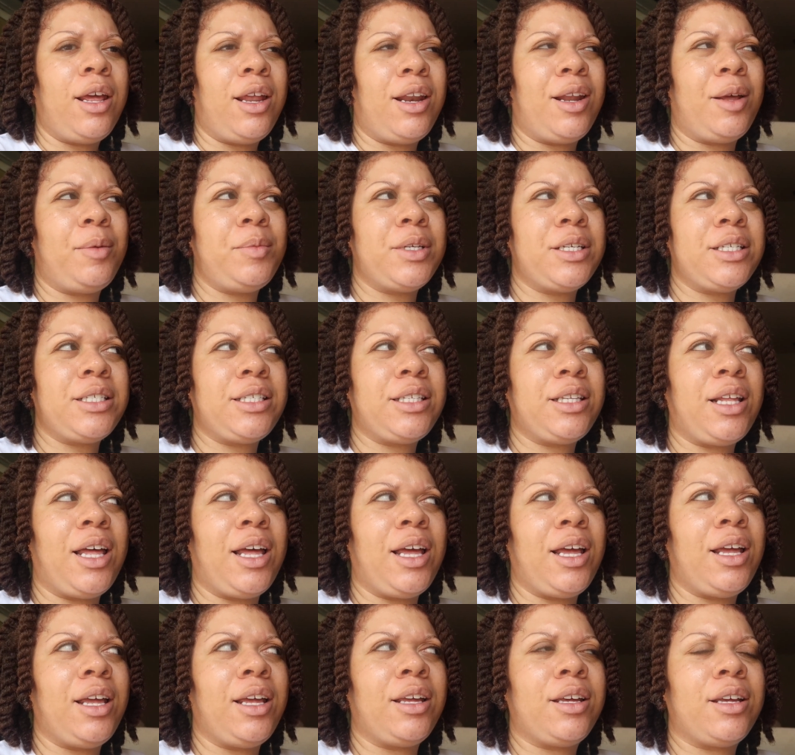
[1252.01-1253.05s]
And I'm just
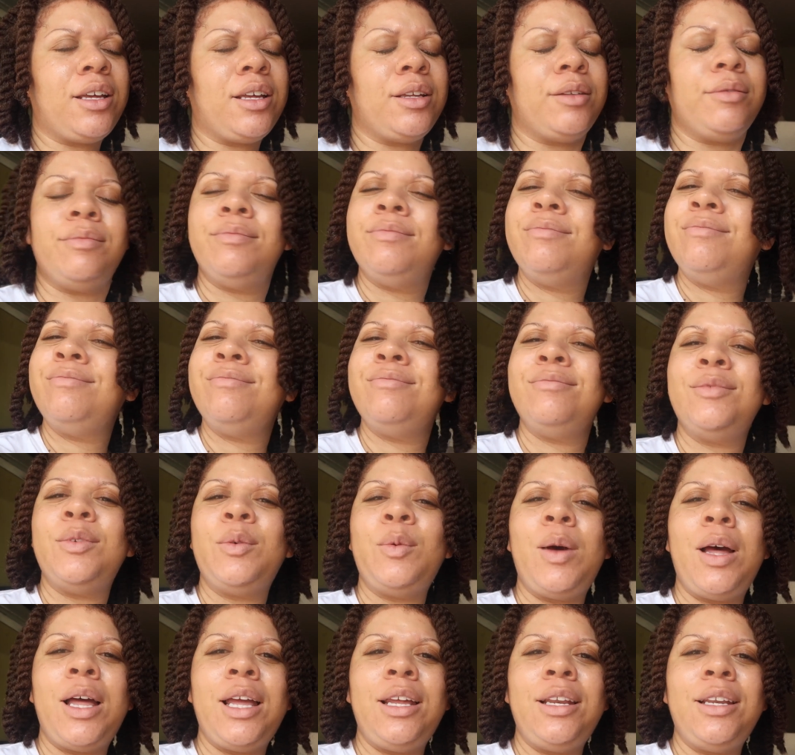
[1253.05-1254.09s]
like,
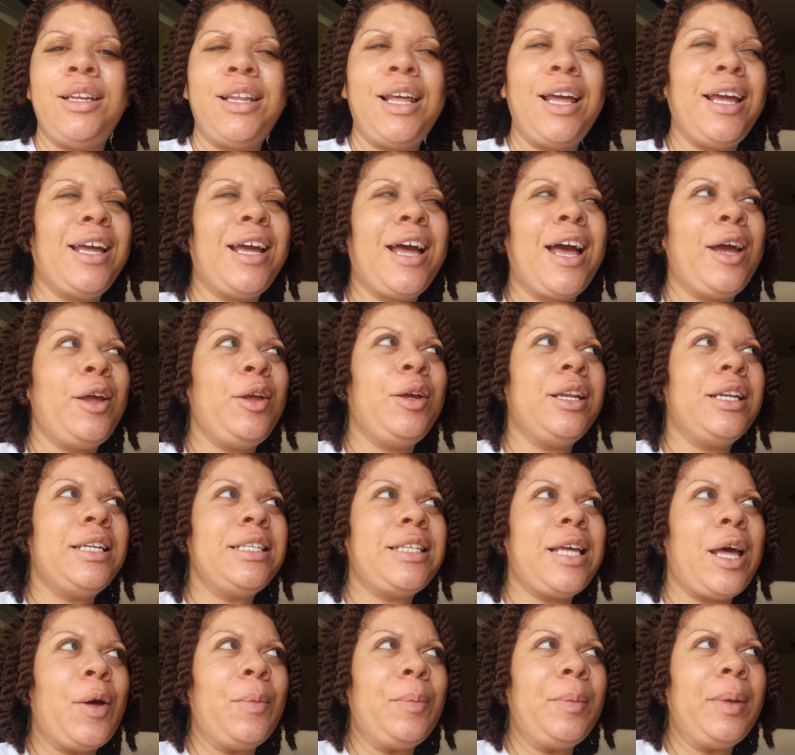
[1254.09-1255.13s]
what? Like, how are you gonna
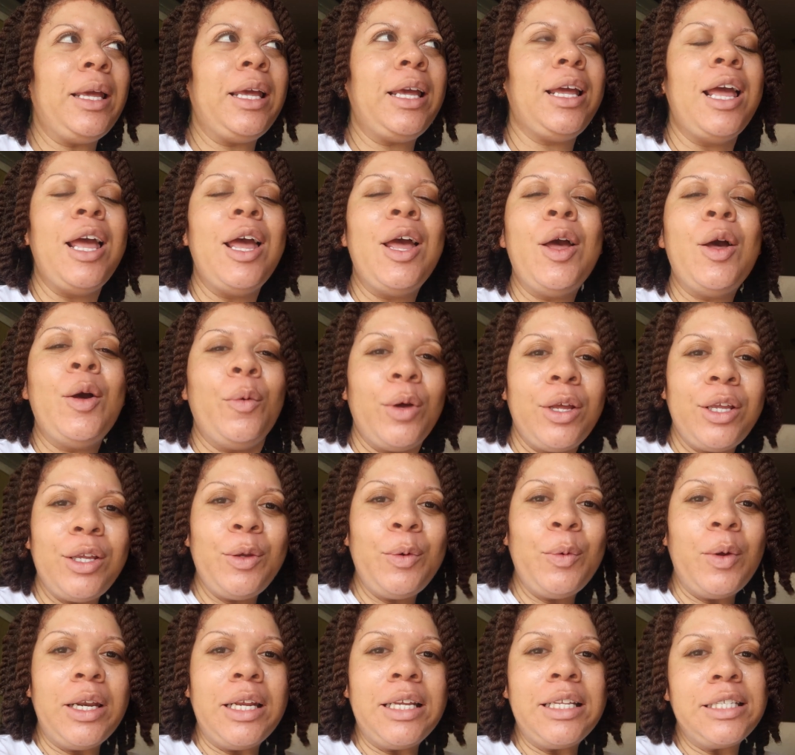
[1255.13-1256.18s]
tell me what
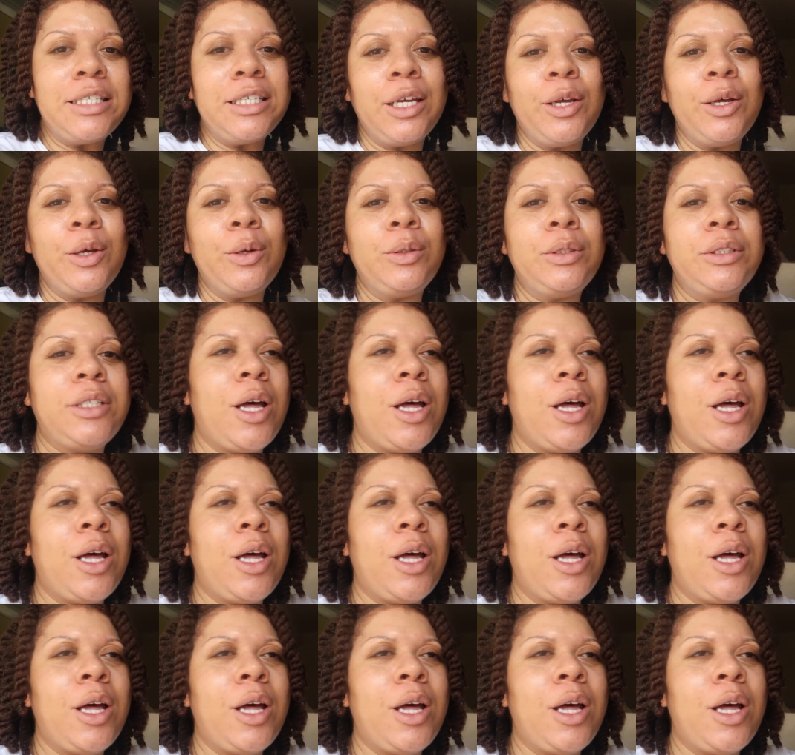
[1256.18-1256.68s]
you wouldn't do?